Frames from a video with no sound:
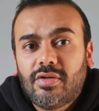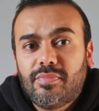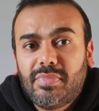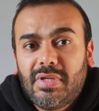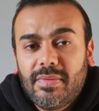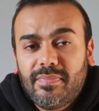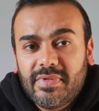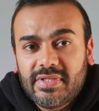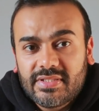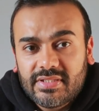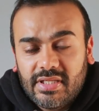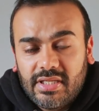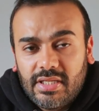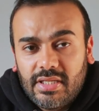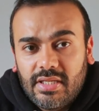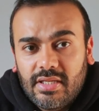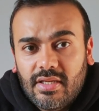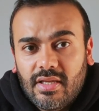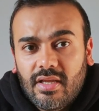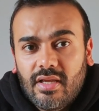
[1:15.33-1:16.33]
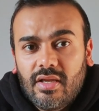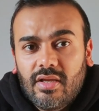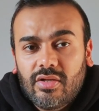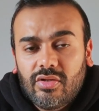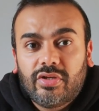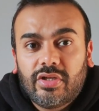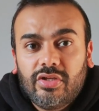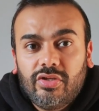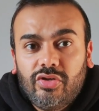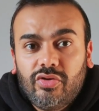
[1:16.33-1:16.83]
your PPC.
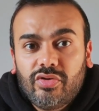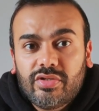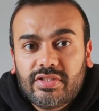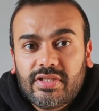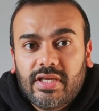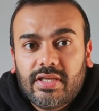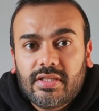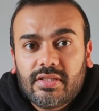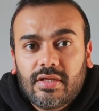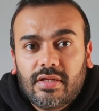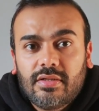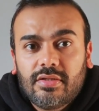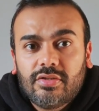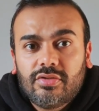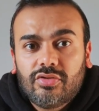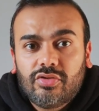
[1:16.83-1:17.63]
You can use it